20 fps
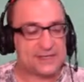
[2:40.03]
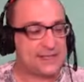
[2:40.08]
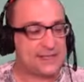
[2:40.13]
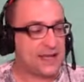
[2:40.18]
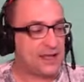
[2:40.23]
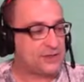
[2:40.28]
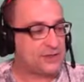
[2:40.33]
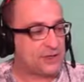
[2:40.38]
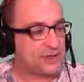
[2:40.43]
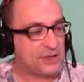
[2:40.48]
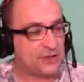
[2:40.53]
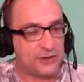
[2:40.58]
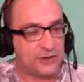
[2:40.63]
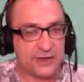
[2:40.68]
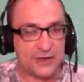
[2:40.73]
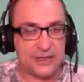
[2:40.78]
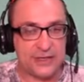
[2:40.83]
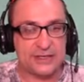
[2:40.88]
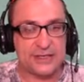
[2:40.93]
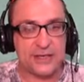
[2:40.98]
cell to go to
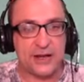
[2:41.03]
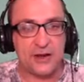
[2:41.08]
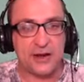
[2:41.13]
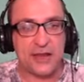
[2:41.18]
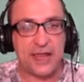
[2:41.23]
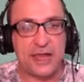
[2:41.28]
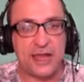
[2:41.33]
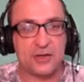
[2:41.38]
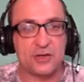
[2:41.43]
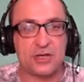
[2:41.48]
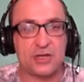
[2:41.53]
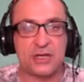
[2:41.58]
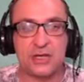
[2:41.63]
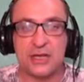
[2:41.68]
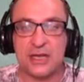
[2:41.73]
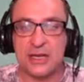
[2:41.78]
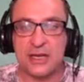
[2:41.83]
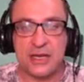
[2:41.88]
the interrogation,